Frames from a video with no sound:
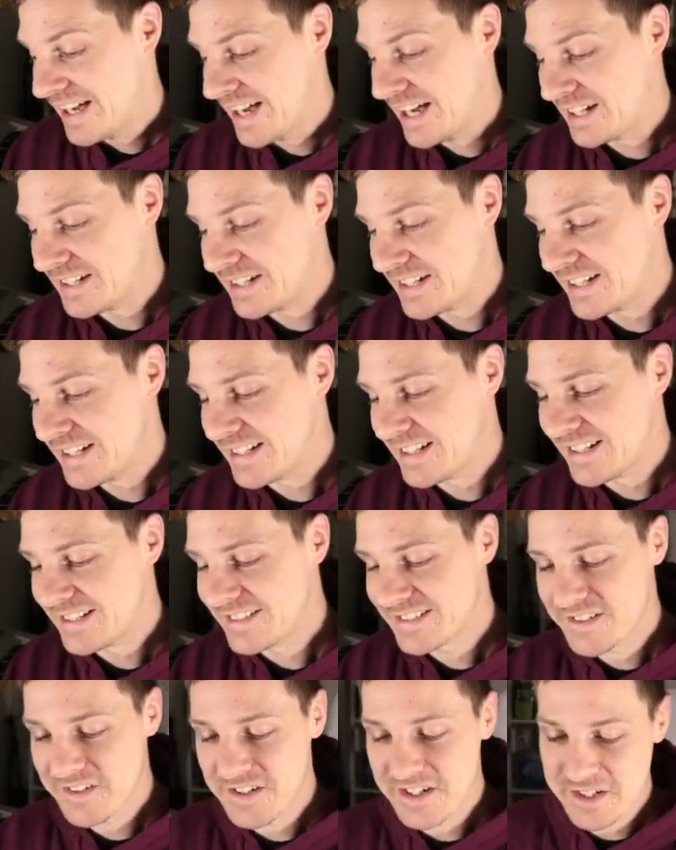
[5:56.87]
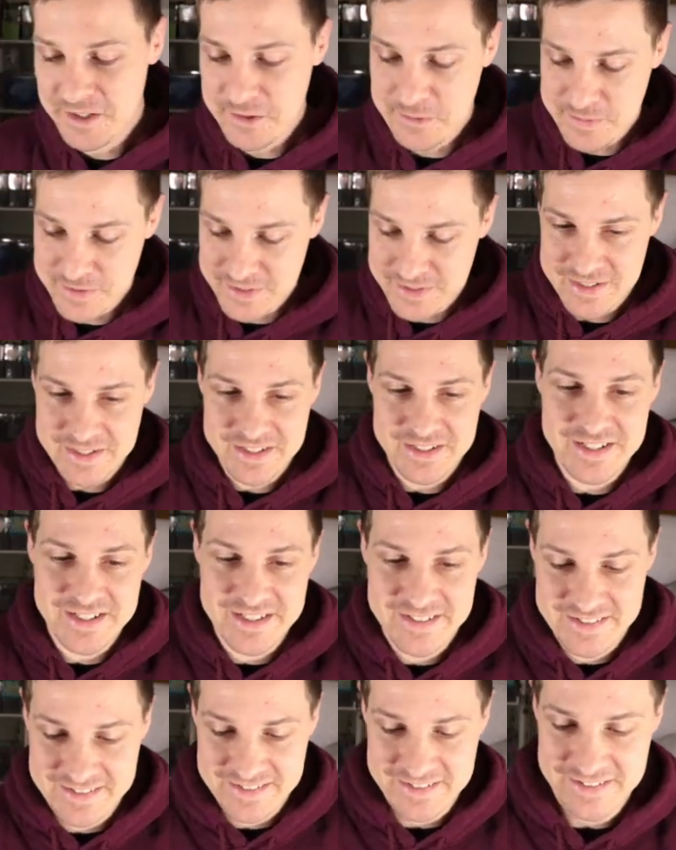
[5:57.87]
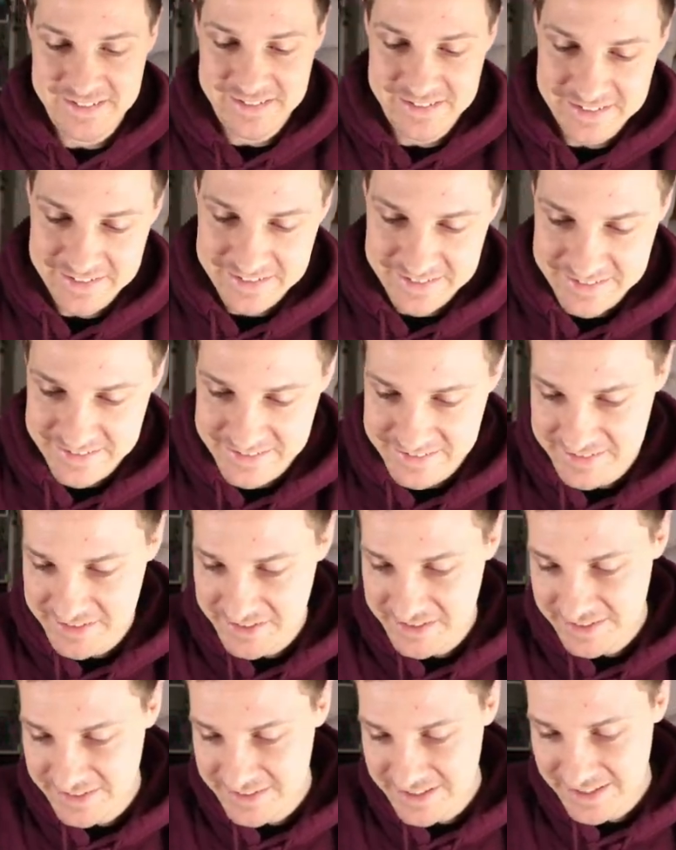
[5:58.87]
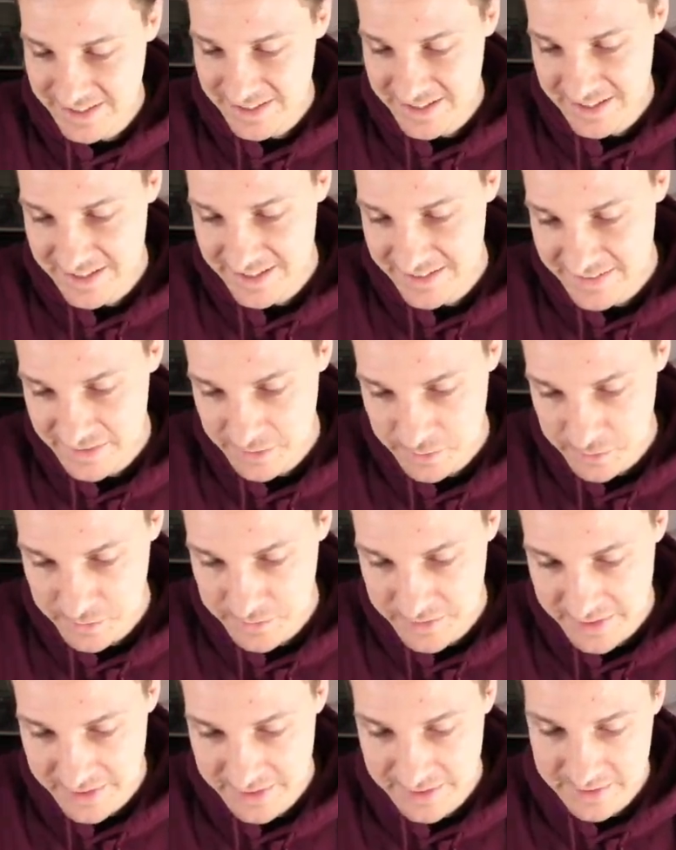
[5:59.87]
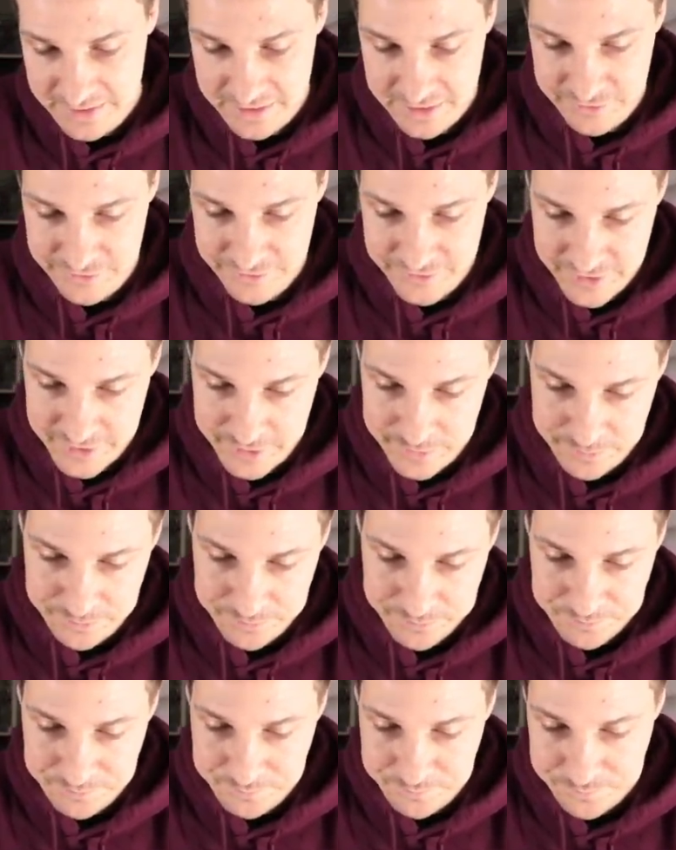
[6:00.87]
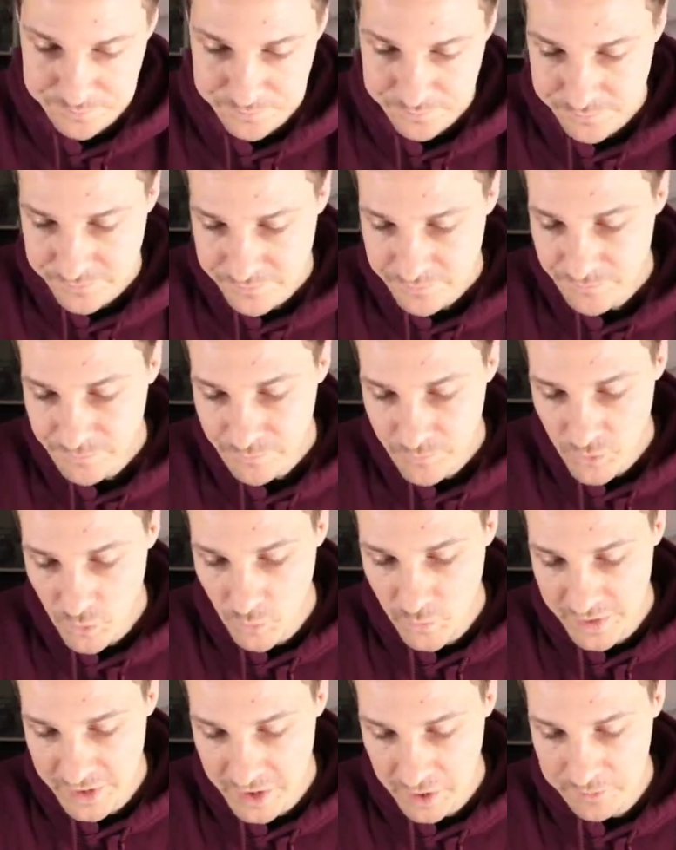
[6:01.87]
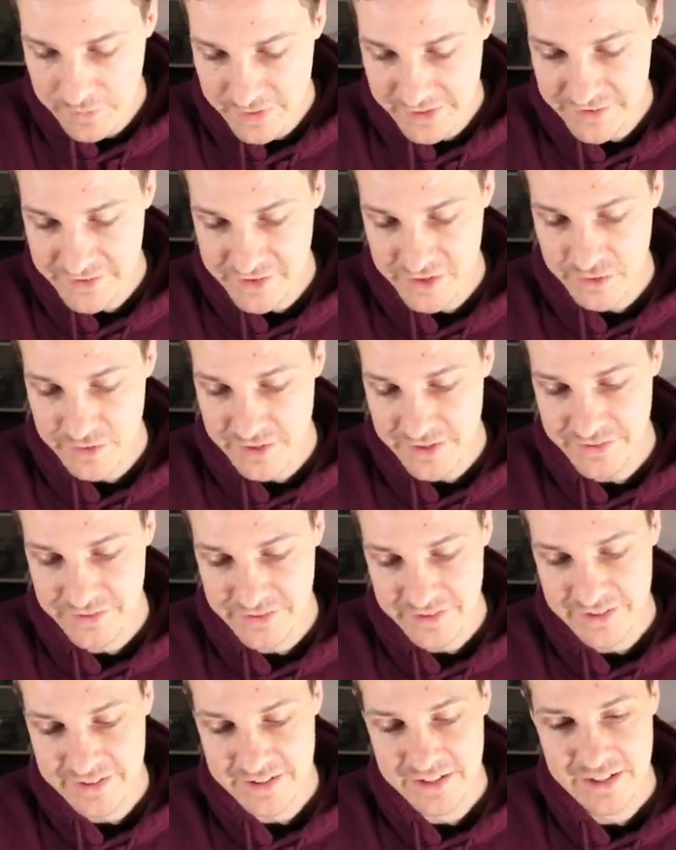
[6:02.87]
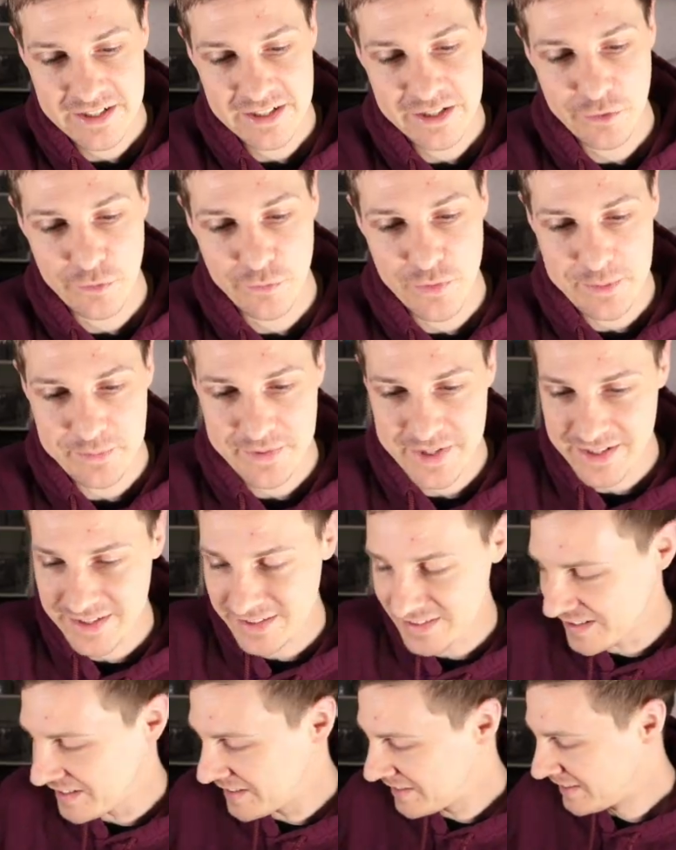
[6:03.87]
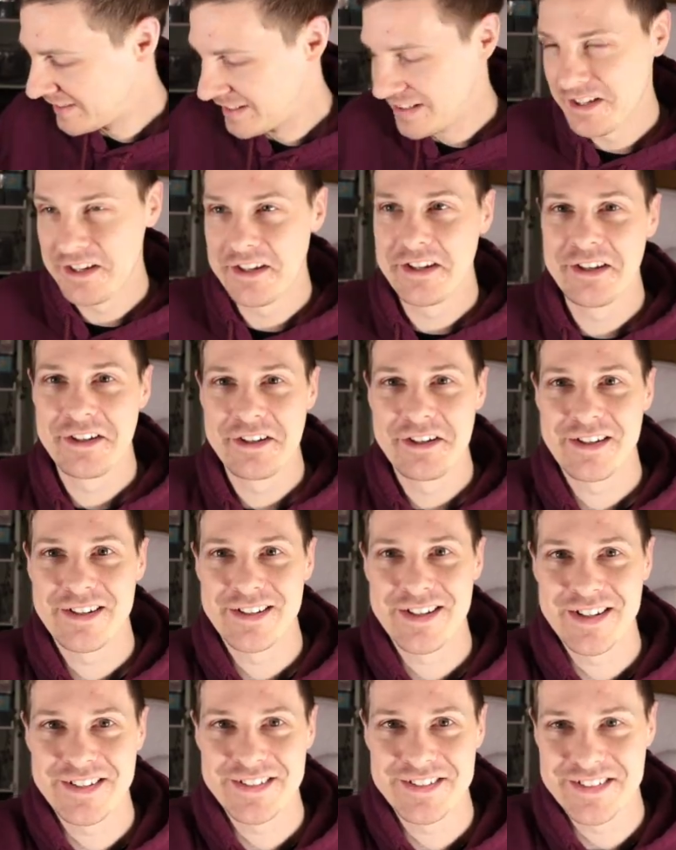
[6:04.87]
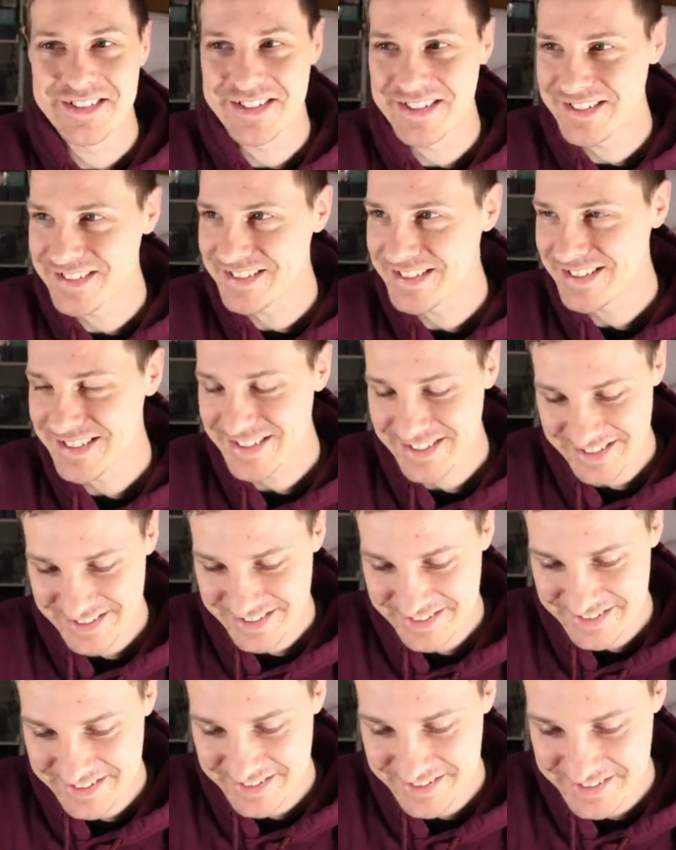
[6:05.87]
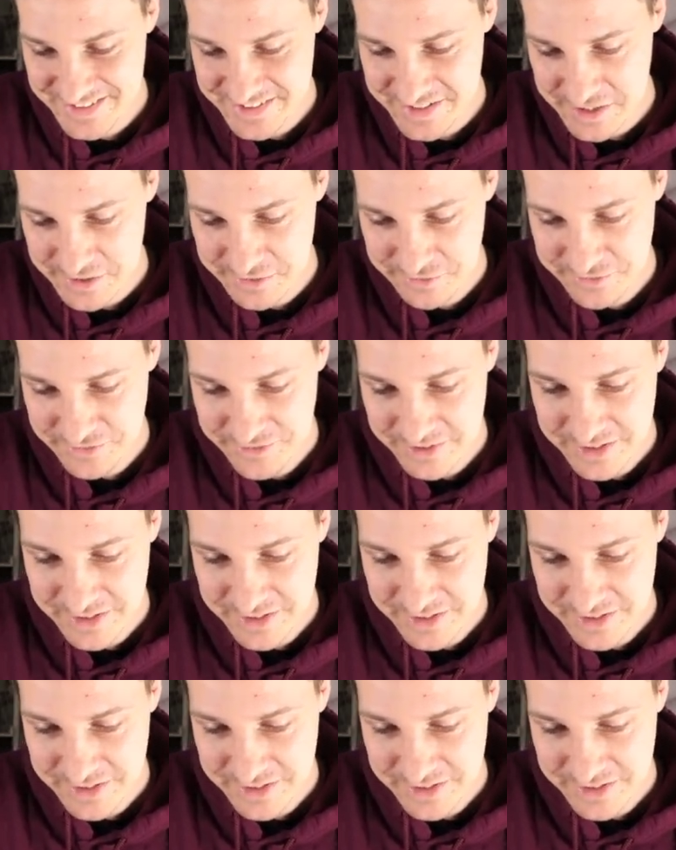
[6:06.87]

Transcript: And let's crack open this starter deck here, see what we get. I love when companies do this. Little rip tag there. Nice and easy. Good stuff.